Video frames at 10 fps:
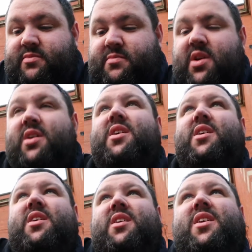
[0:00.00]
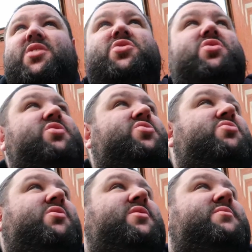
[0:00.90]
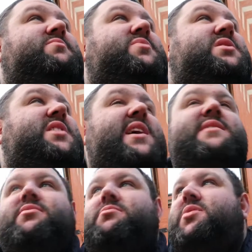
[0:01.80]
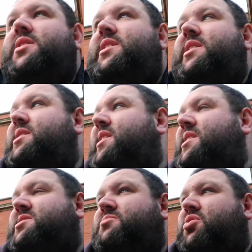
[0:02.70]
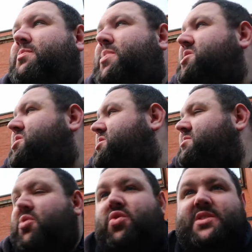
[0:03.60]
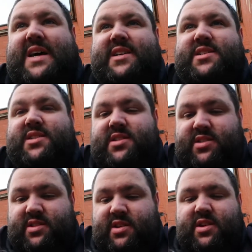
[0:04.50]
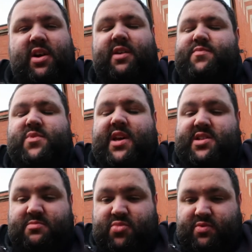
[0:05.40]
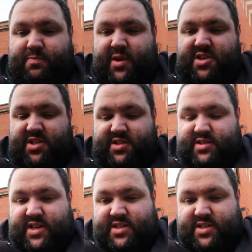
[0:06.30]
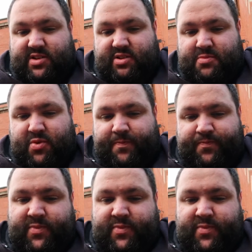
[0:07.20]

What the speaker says: them. I should try and save them, really, and get some more Pidgeys and more tasks. Get some more Pidgey tasks to do, but